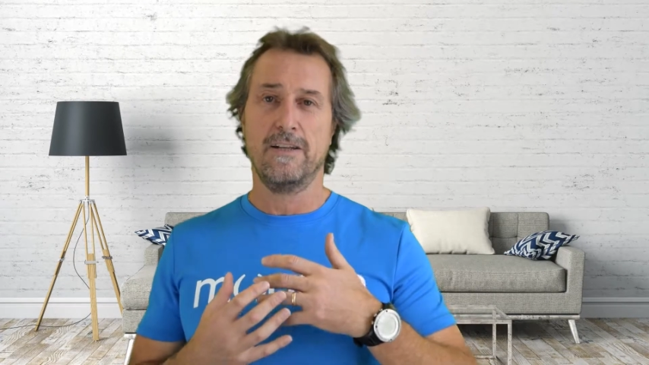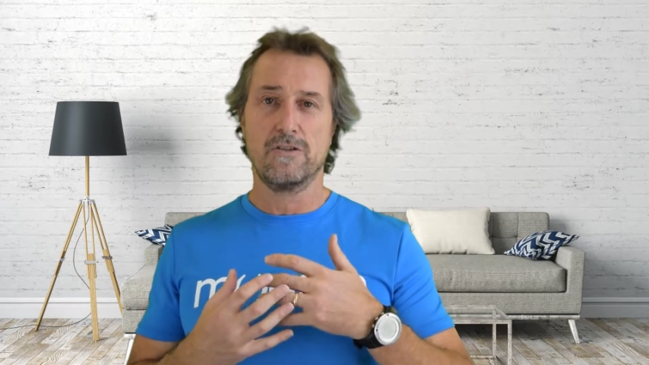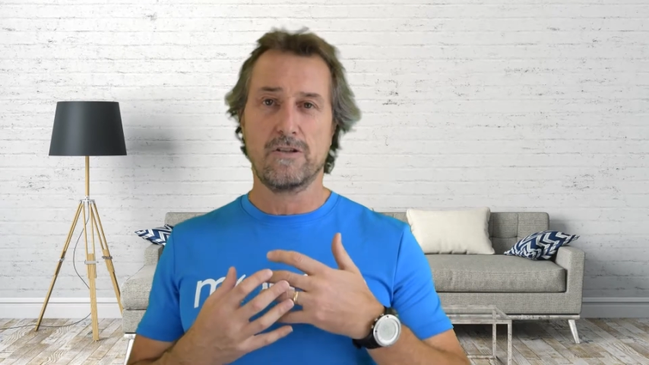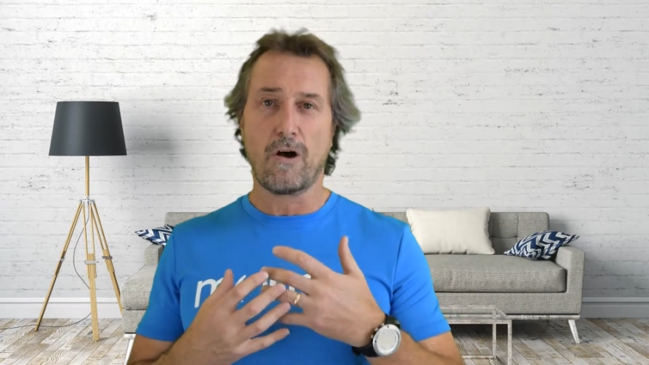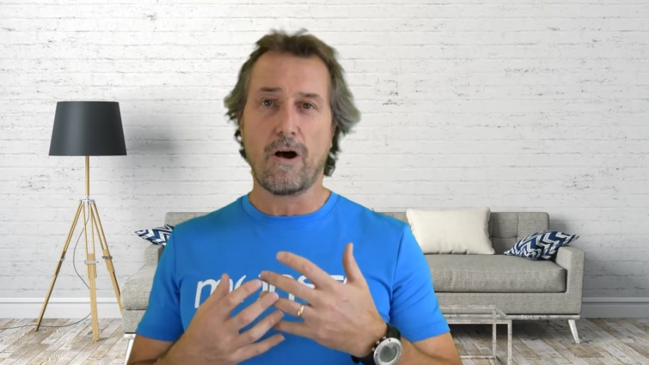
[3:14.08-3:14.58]

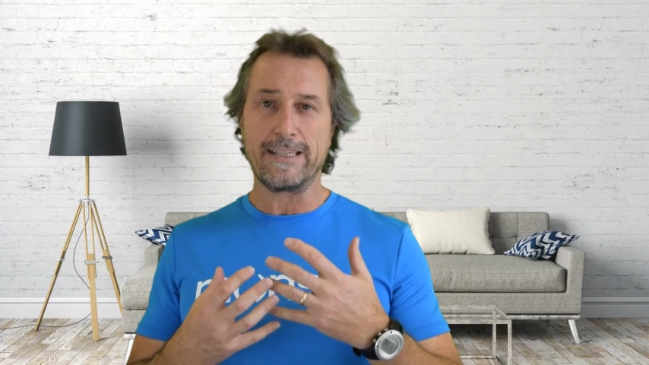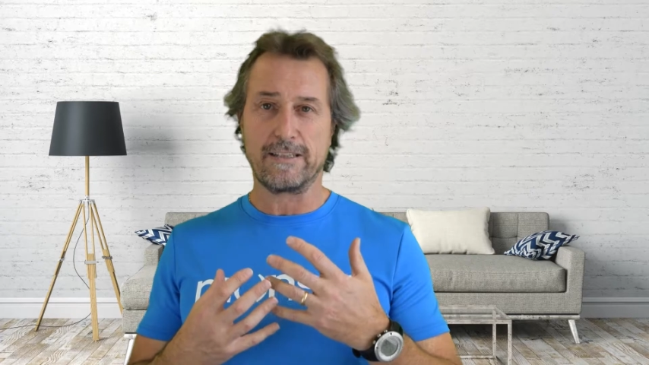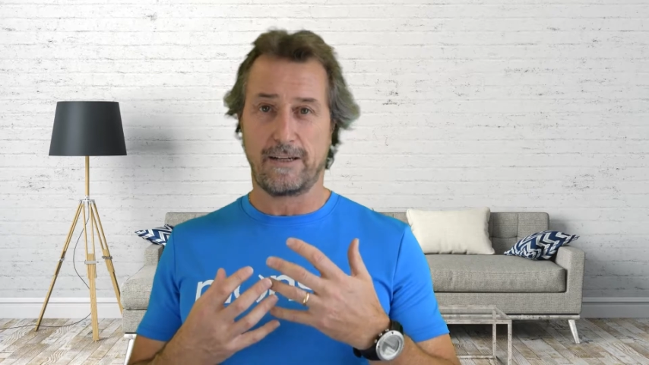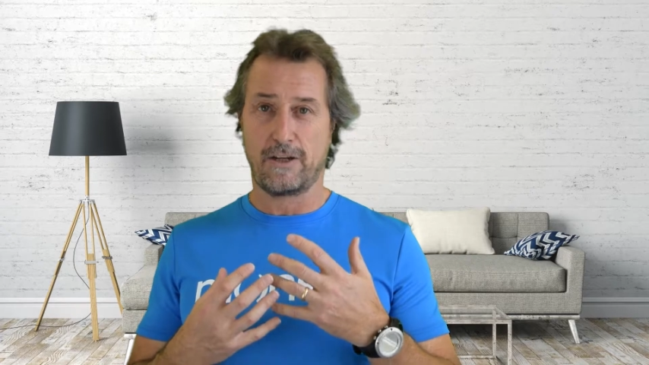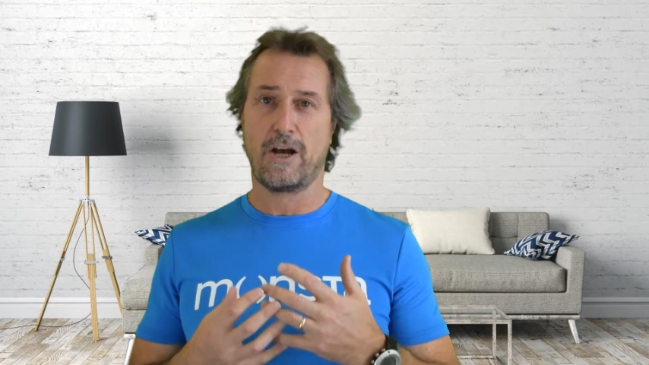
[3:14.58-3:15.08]

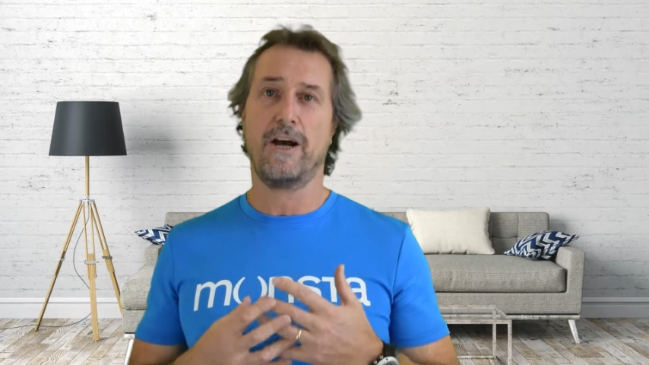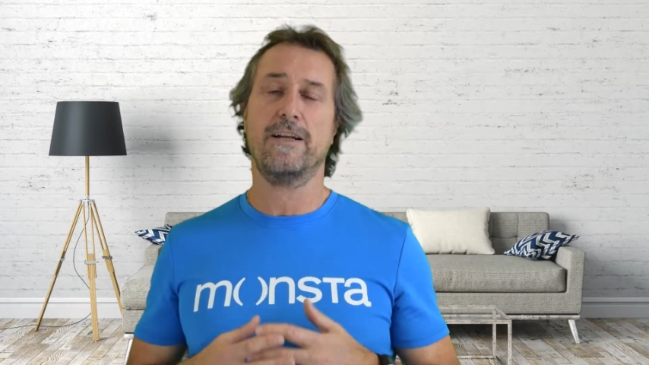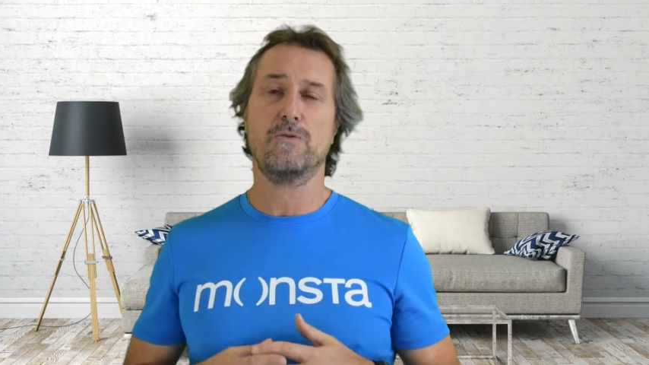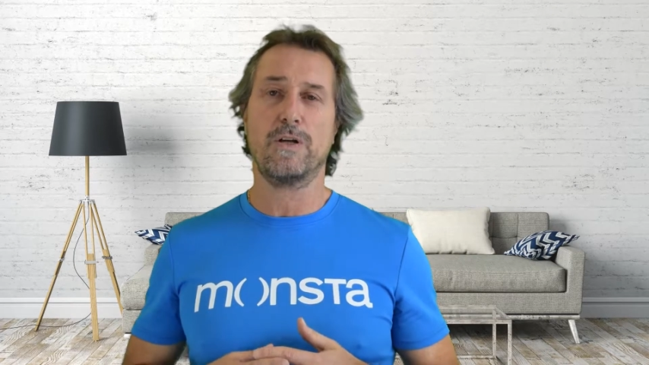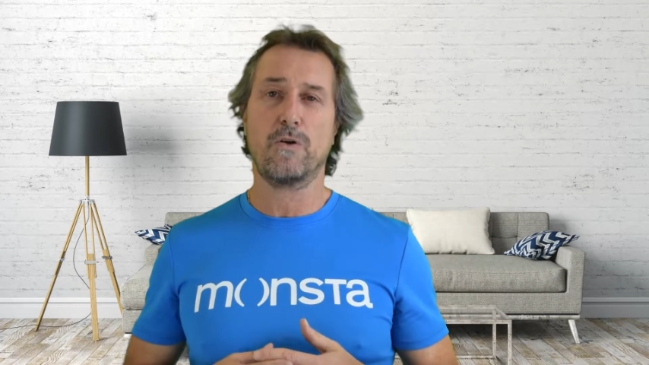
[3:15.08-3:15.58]
tight coat,
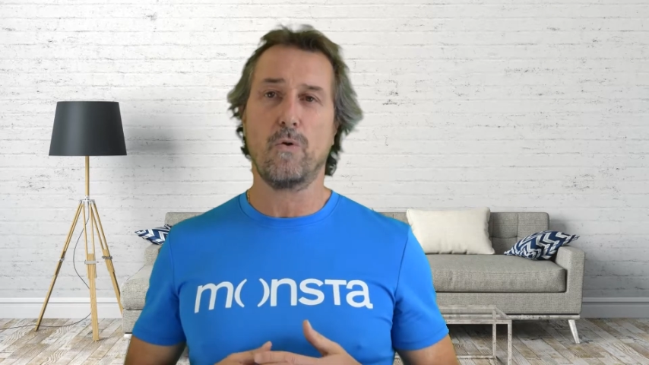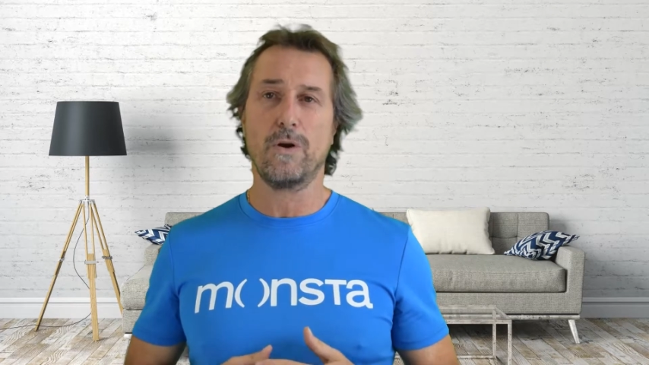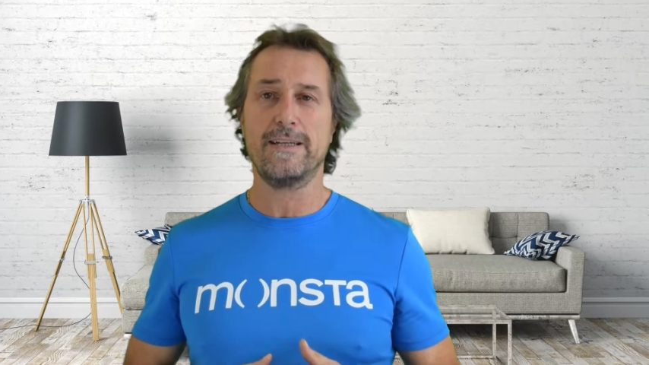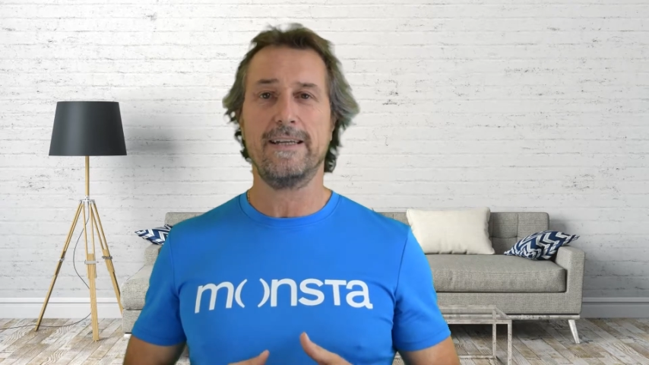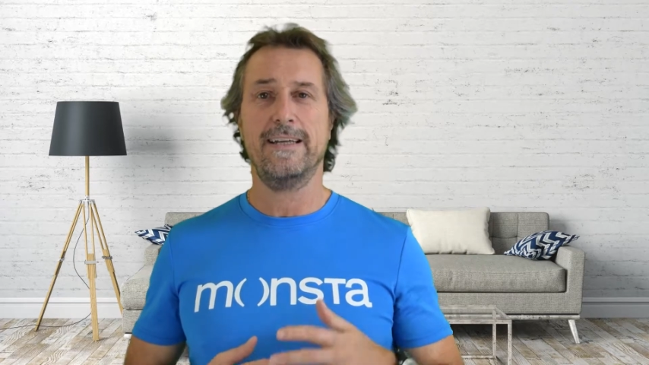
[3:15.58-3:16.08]
as we
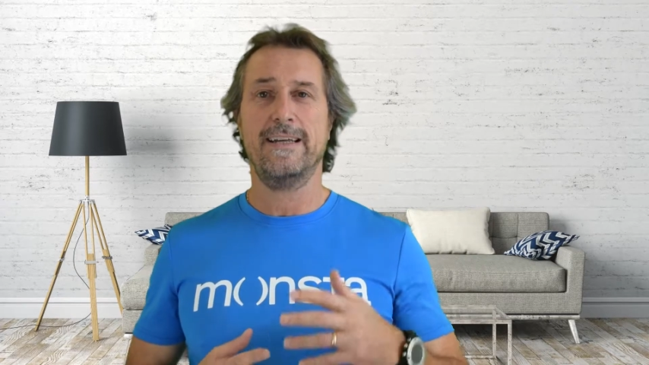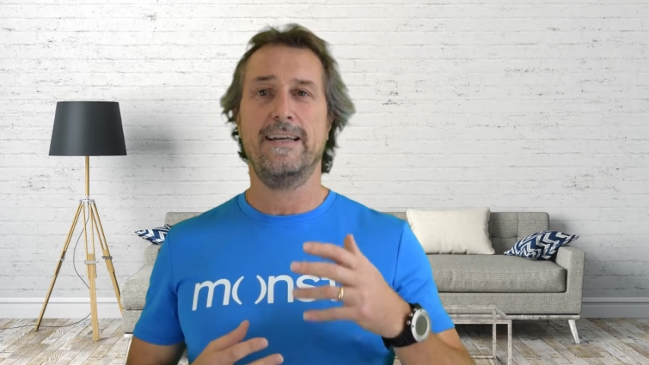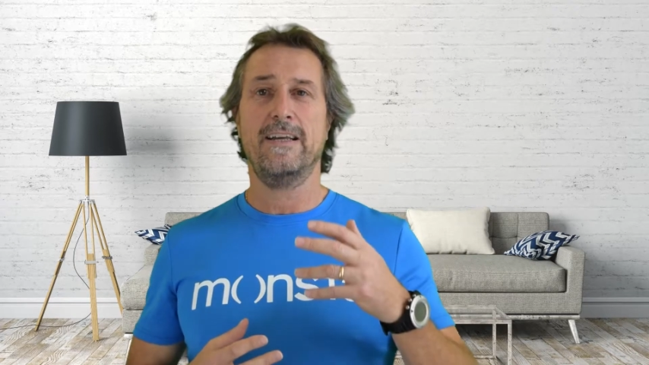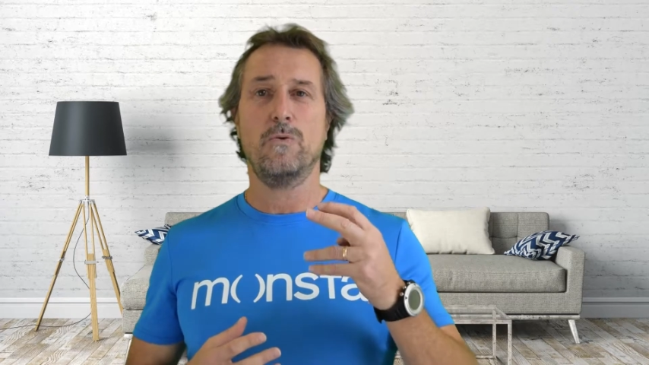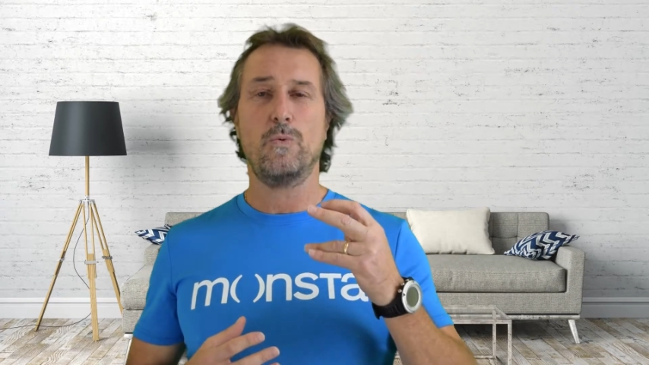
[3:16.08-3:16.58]
call it.
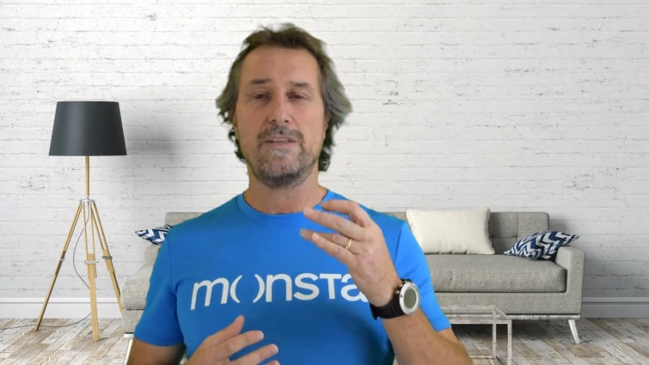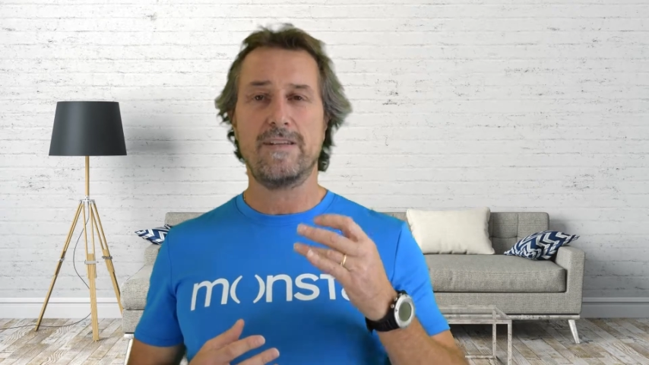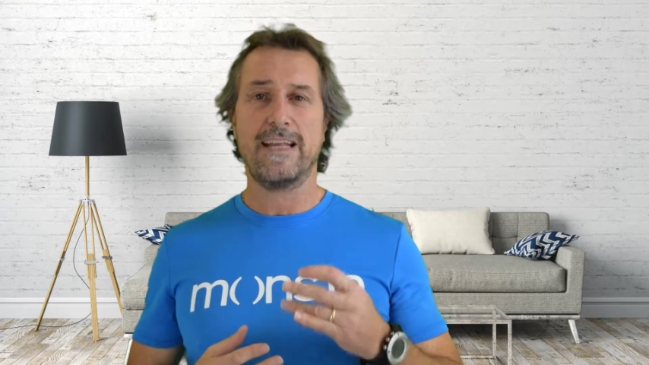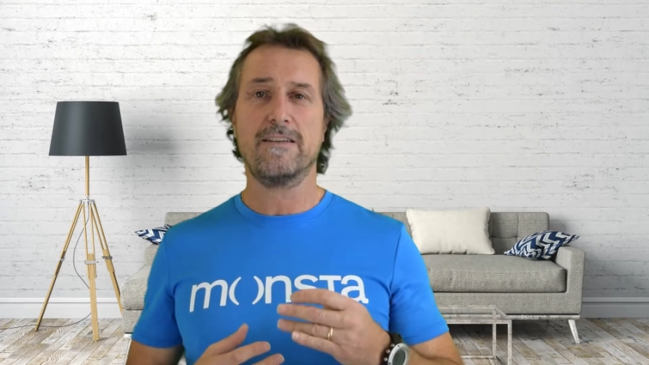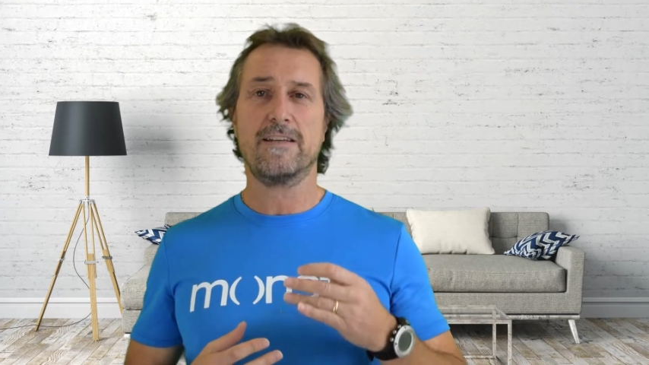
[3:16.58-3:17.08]
We
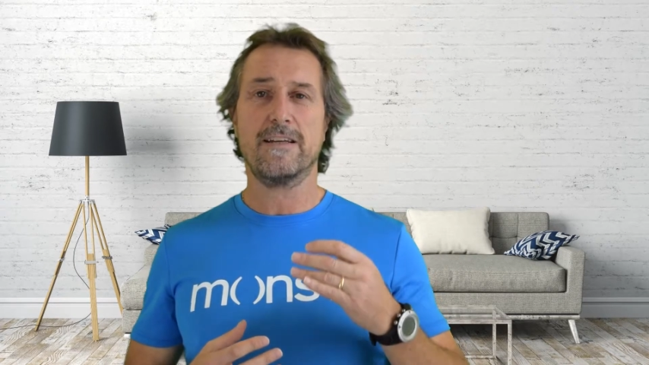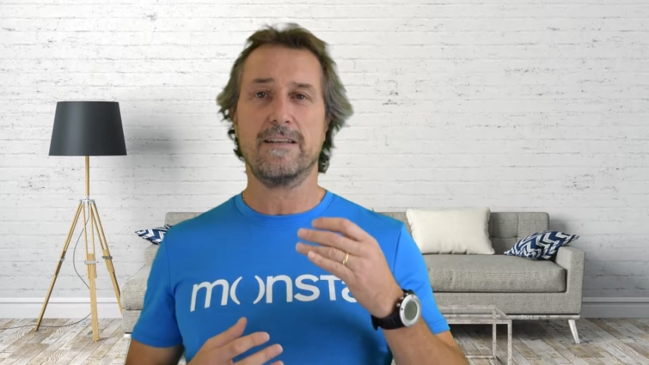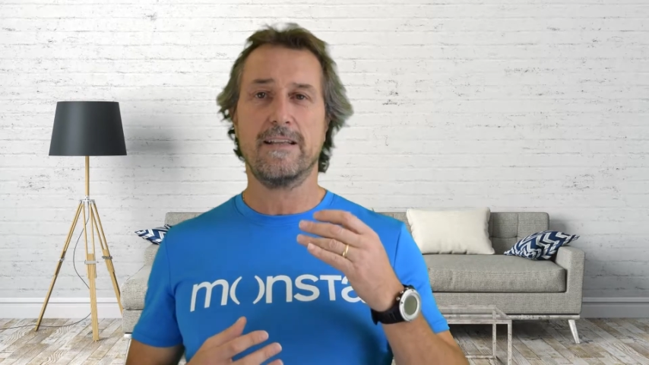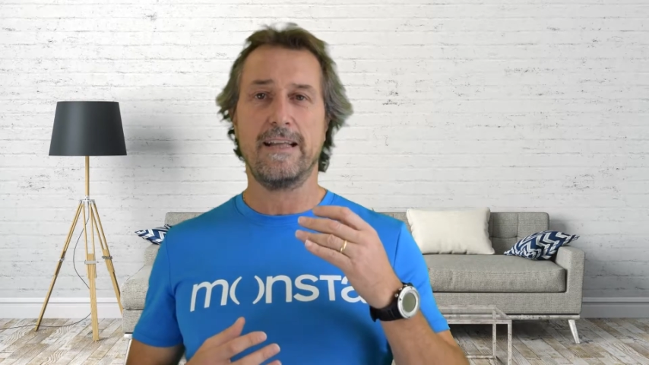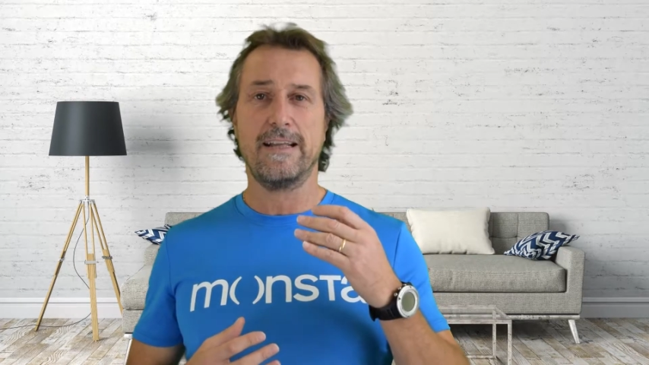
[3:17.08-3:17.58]
tend to